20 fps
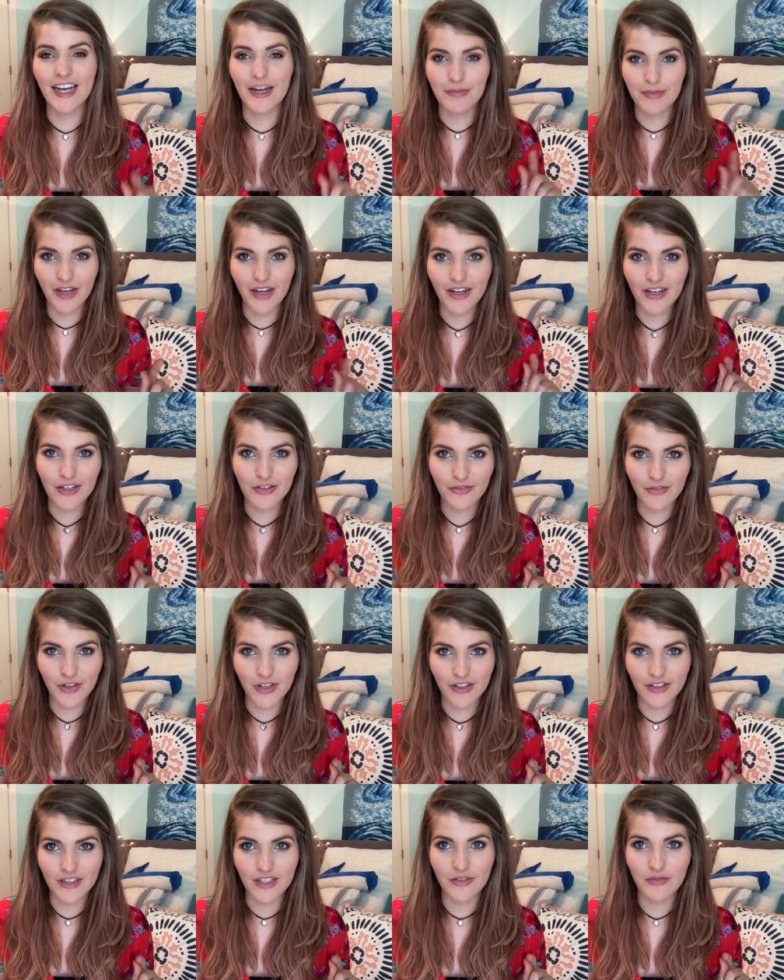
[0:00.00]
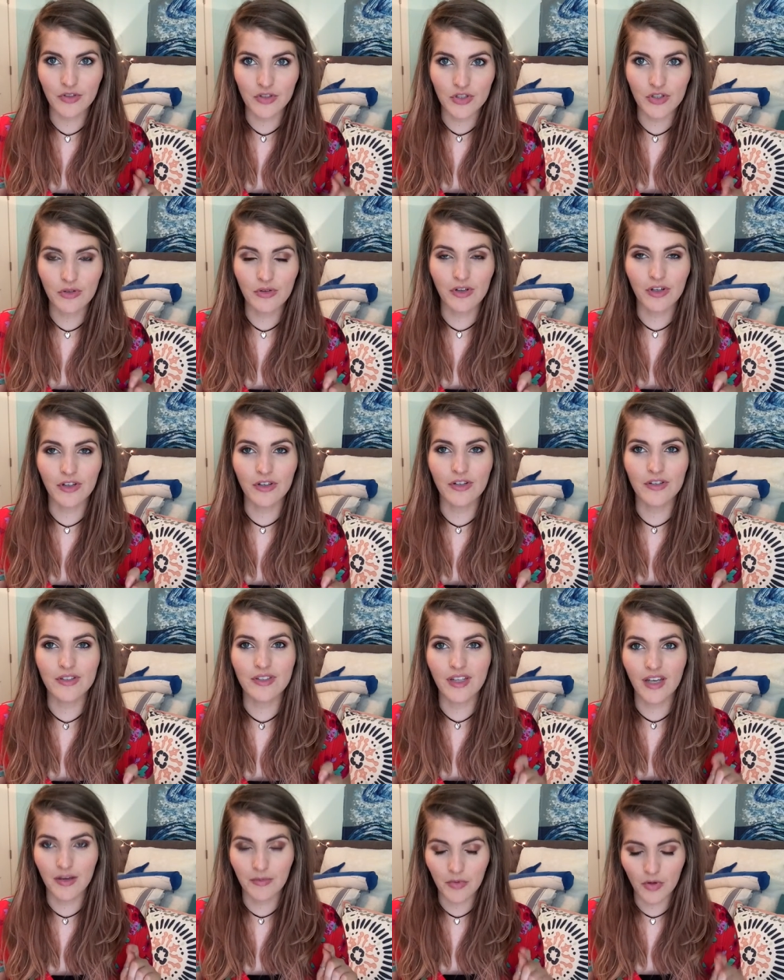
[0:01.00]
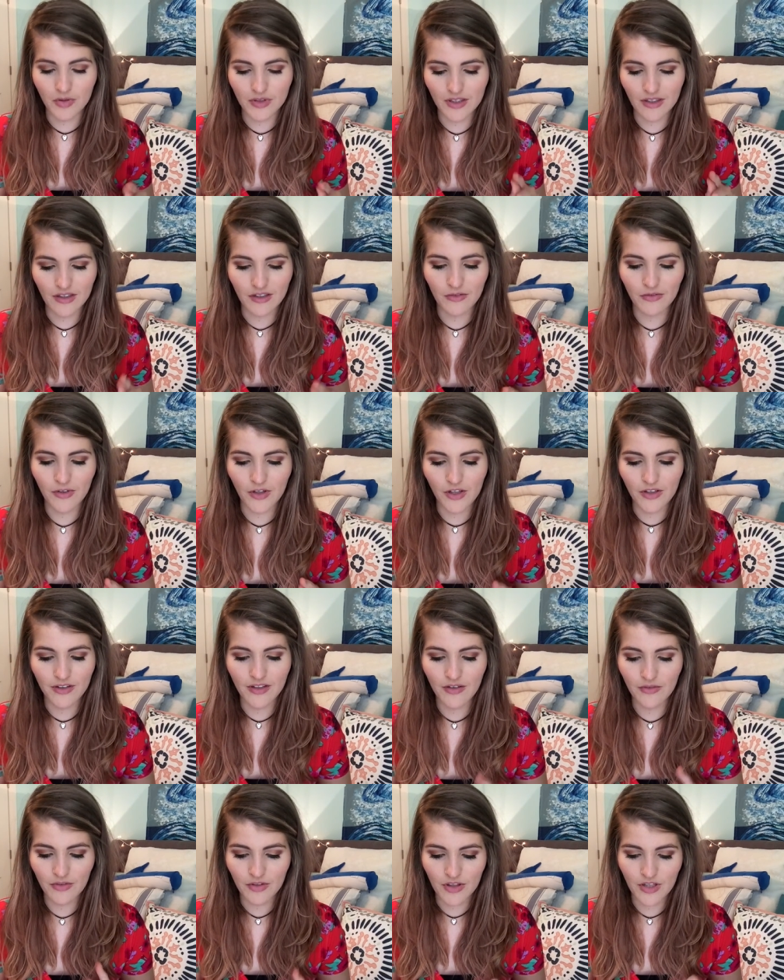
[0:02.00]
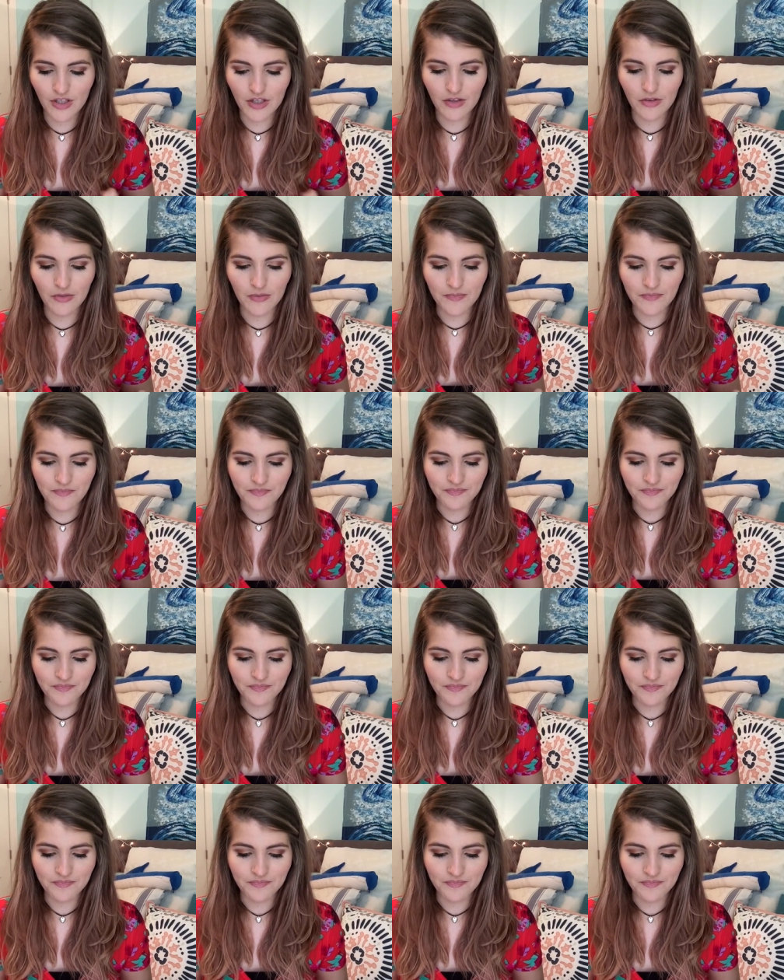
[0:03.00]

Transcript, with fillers: I'm not gonna fall in love with two girls. I'm only gonna fall in love with you.